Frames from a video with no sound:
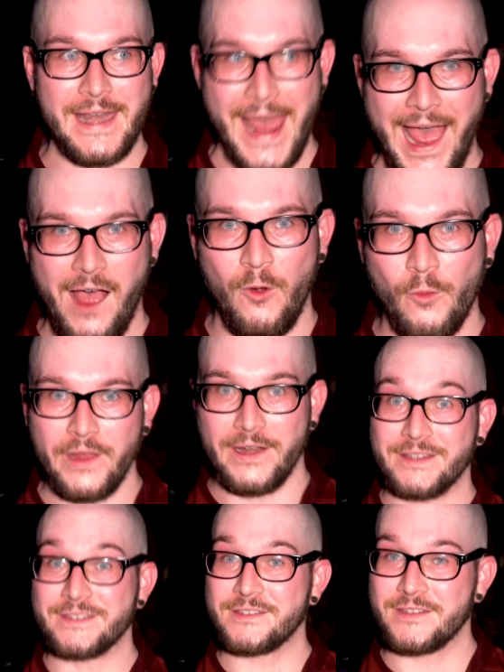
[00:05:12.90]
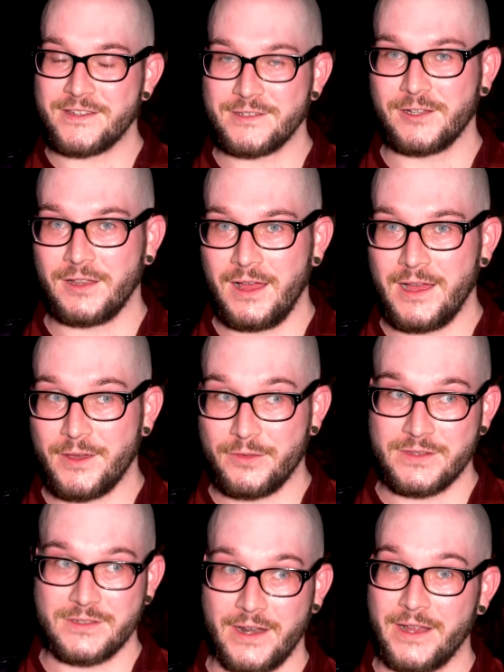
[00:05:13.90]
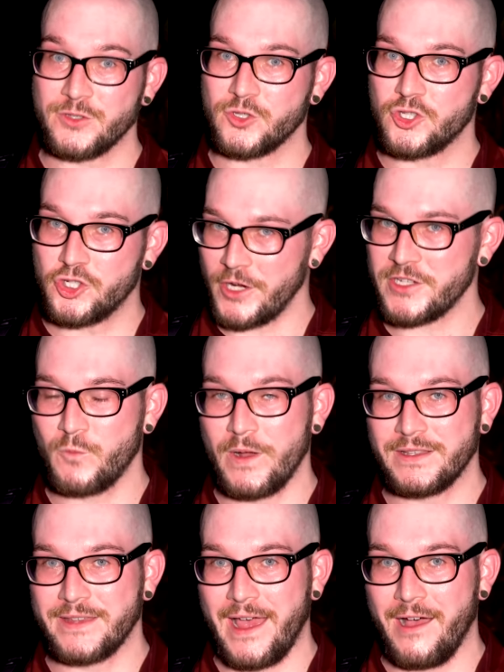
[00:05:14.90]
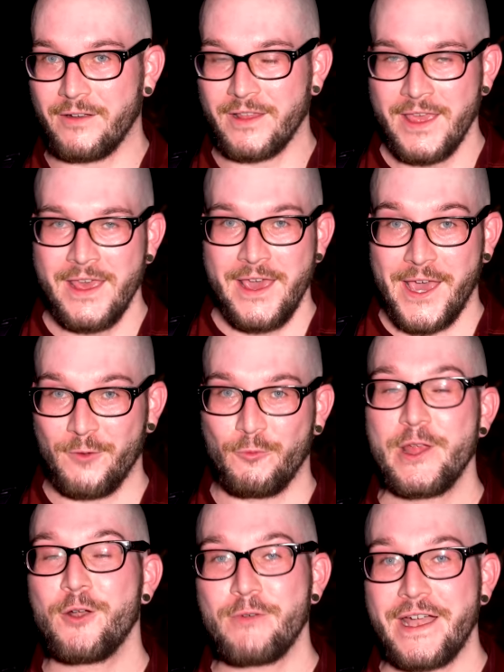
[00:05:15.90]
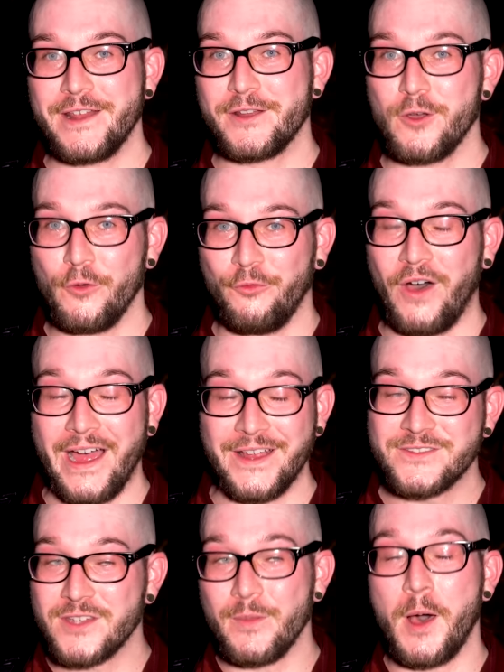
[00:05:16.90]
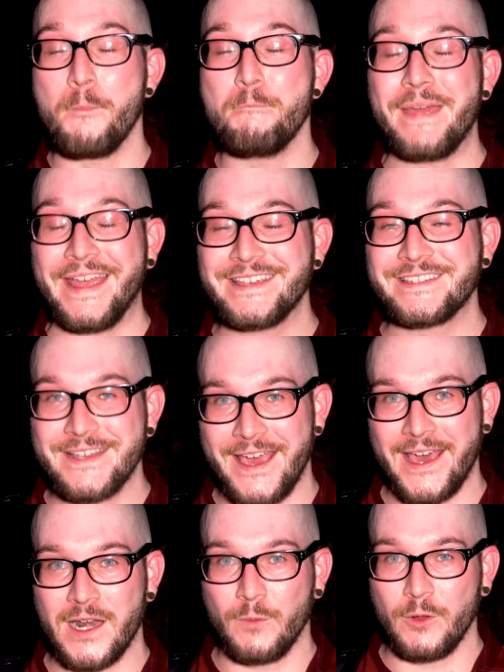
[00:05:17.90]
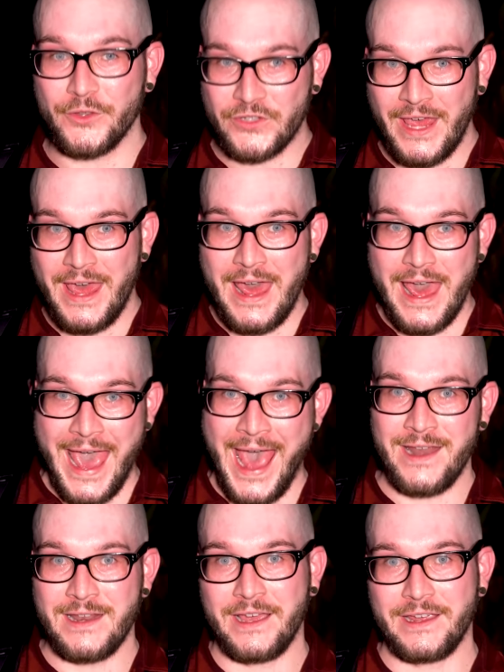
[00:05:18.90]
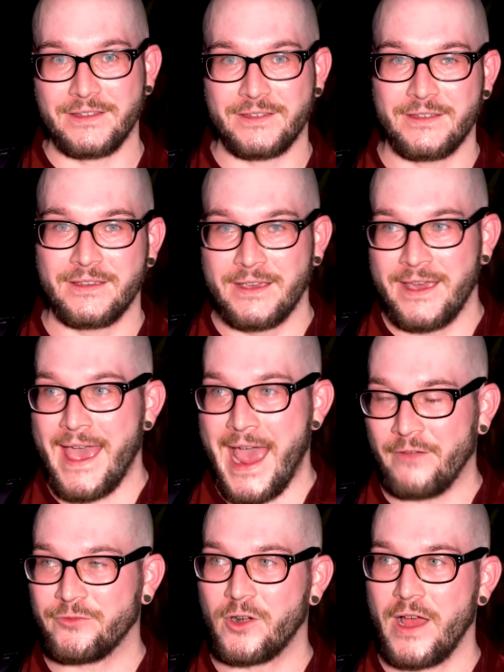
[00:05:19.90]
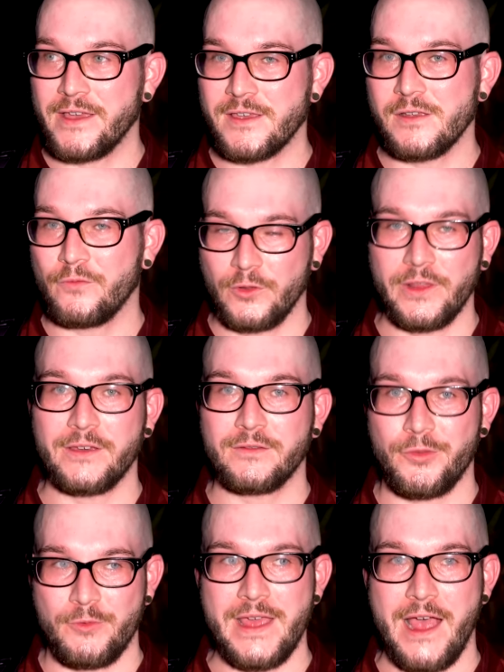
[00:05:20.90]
now it is 6 o'clock, the sun has just went down, and we are ready to go find some amazing animals at night after hiking for like 3